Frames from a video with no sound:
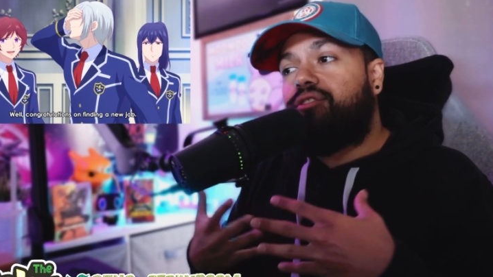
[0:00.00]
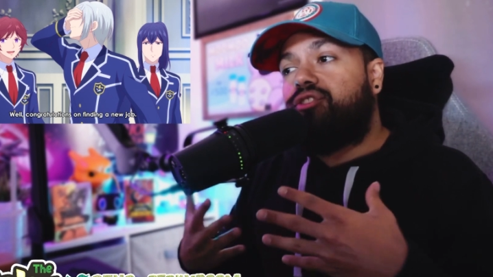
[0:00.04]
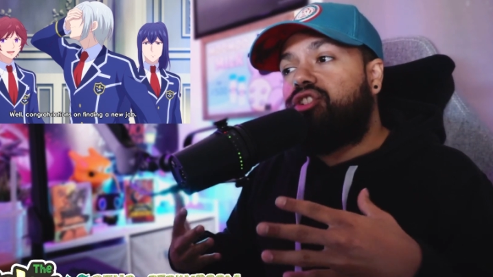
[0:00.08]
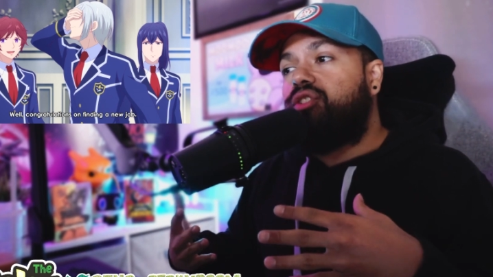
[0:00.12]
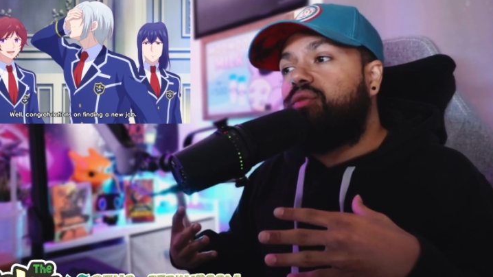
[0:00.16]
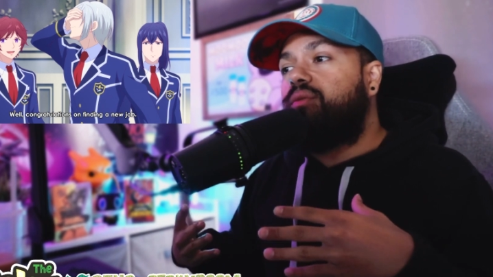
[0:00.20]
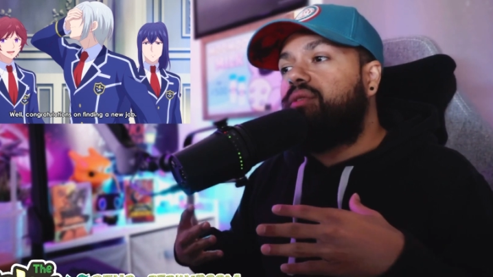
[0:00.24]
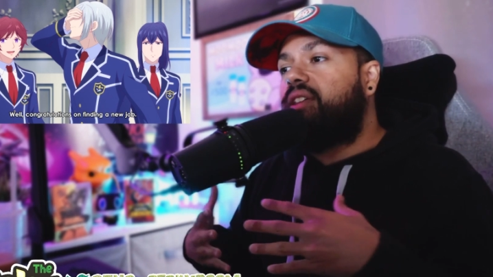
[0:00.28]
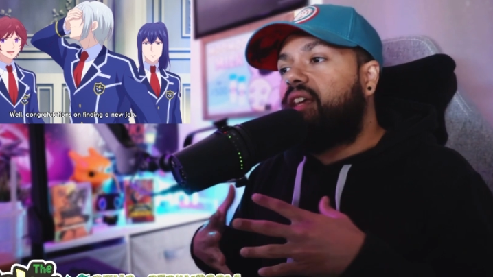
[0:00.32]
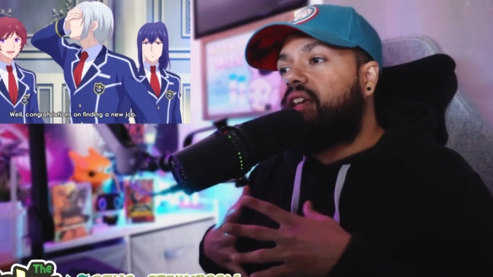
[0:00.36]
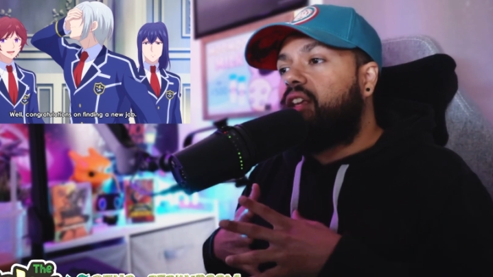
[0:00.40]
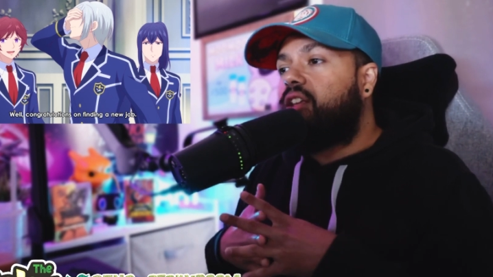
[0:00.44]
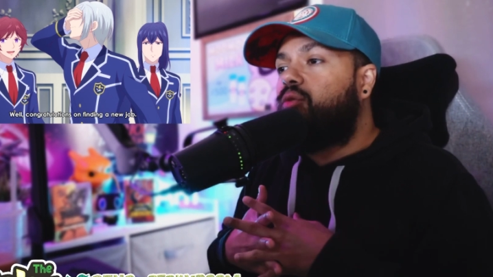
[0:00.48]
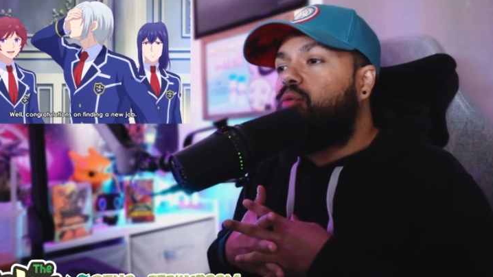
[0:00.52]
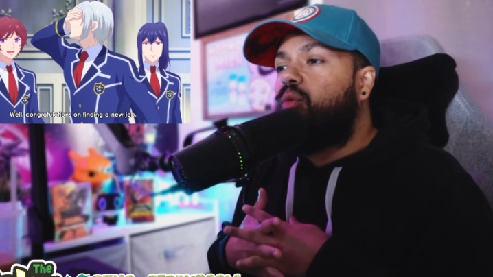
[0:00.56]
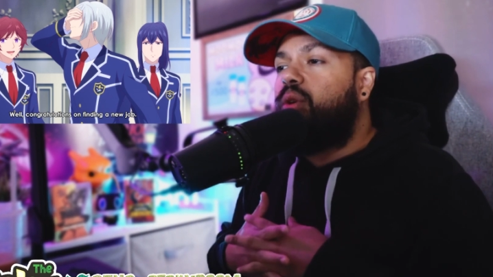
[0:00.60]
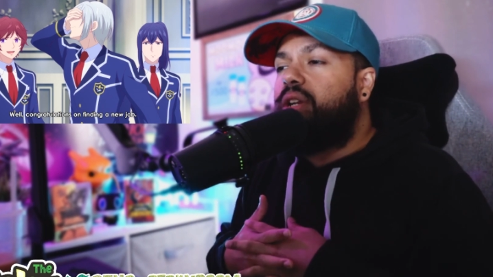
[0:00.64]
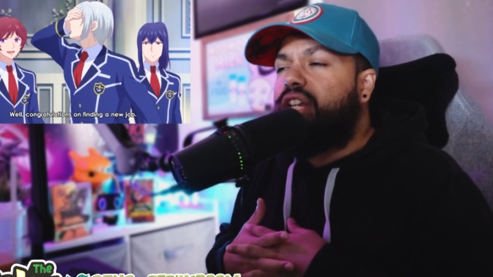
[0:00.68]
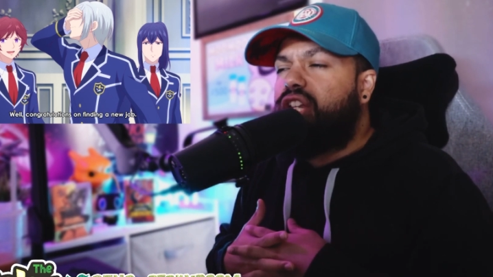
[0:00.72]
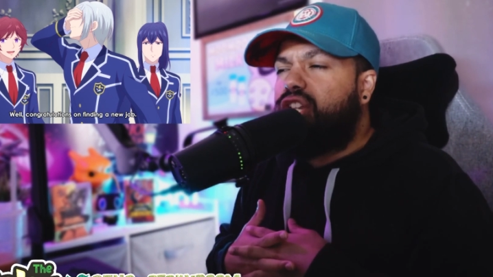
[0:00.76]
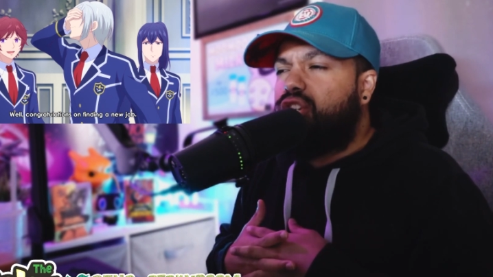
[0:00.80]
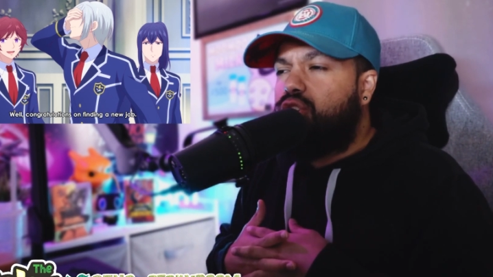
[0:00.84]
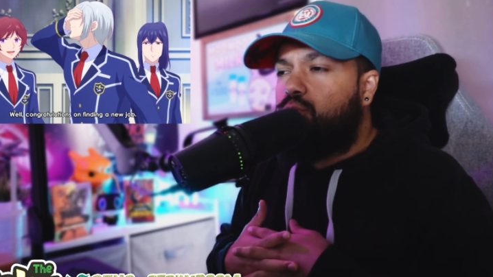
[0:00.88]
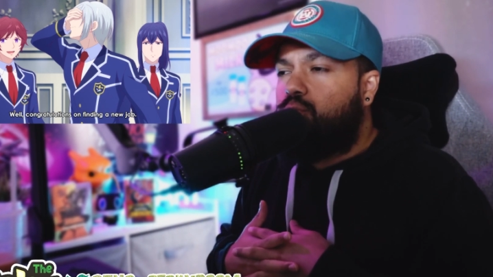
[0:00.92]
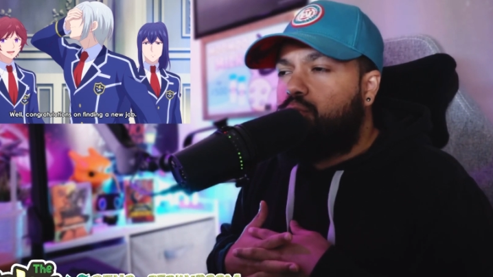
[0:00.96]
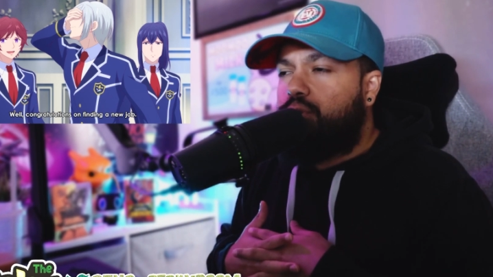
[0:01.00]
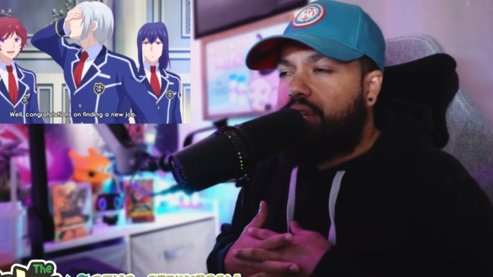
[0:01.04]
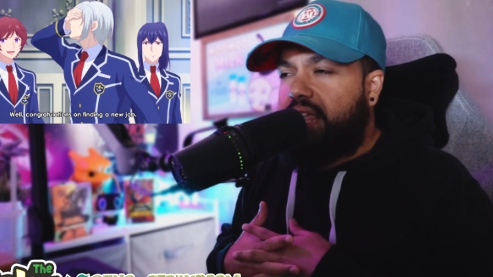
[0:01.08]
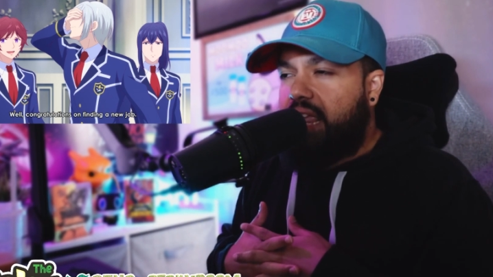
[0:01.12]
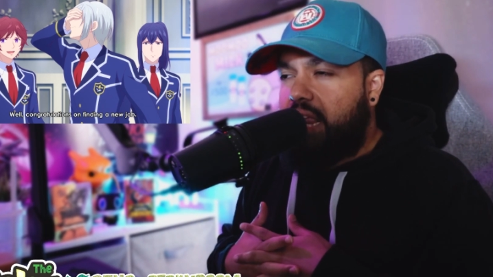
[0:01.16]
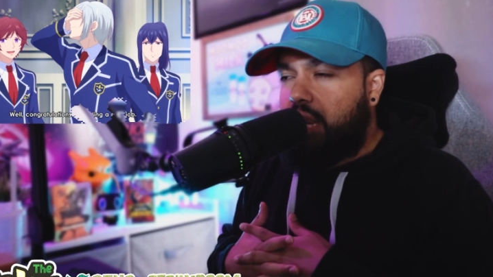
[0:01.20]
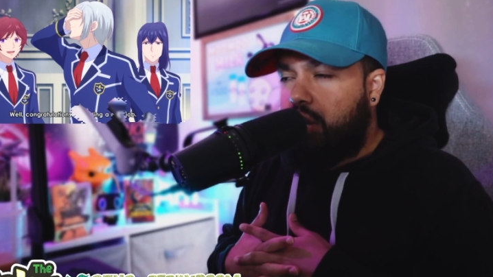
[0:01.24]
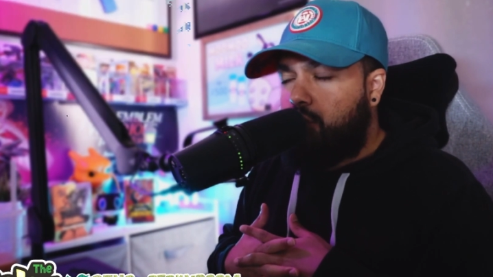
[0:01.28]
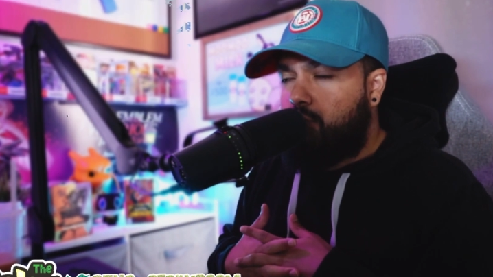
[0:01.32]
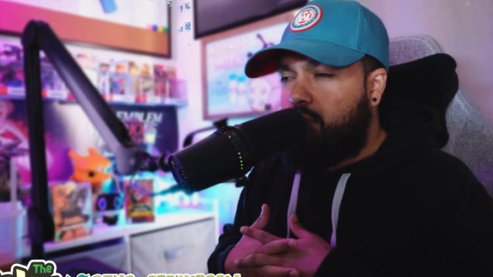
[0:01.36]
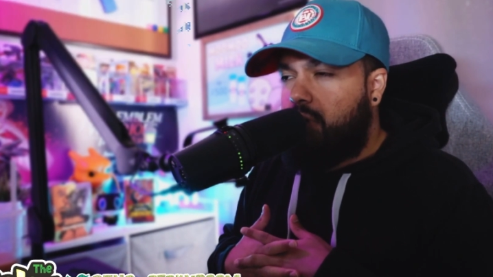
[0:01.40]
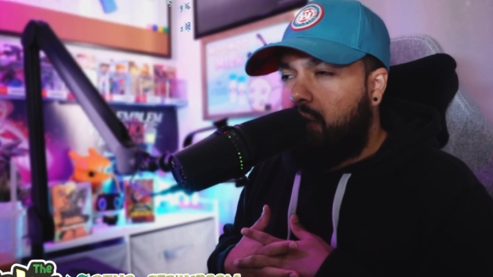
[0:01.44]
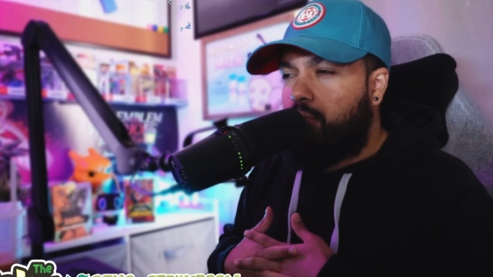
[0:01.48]
She was like, "When did you
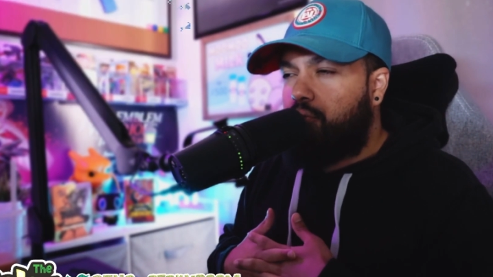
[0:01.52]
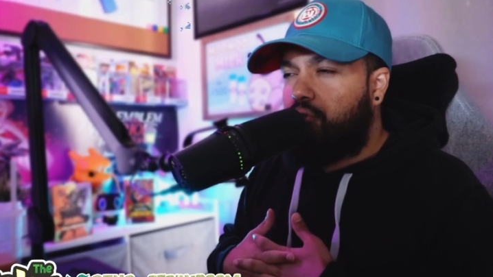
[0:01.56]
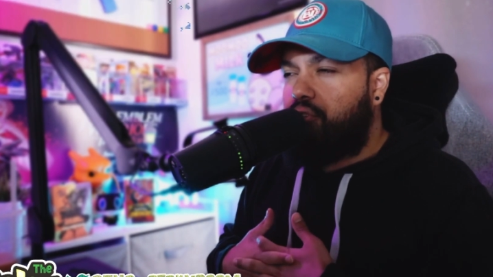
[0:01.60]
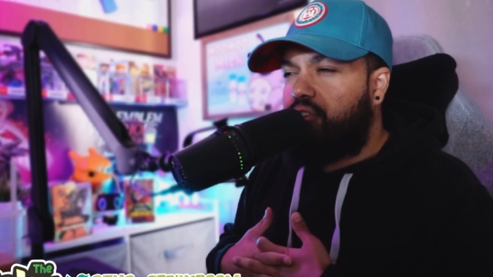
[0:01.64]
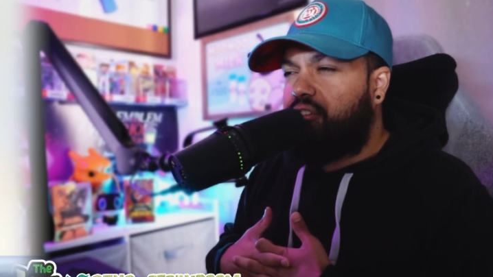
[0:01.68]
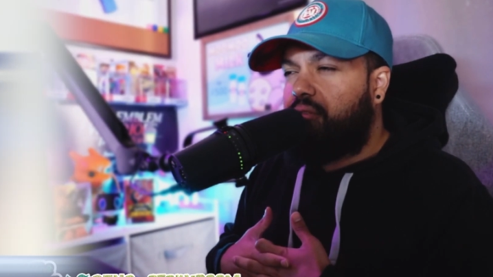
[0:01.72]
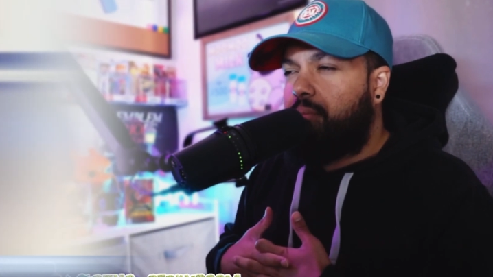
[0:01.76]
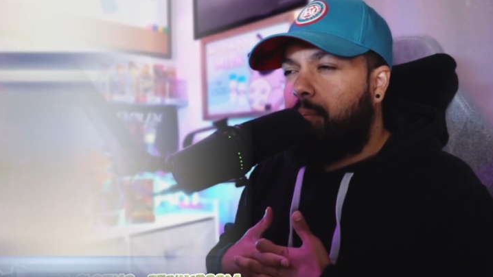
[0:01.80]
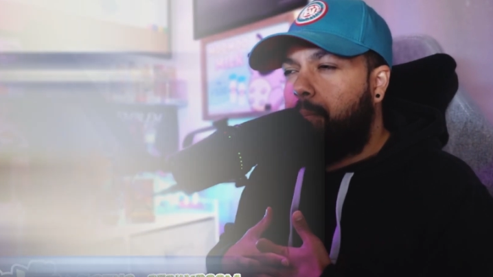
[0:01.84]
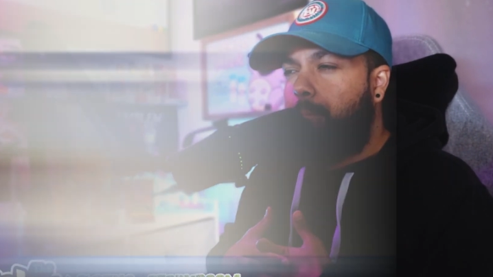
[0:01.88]
regain your memories,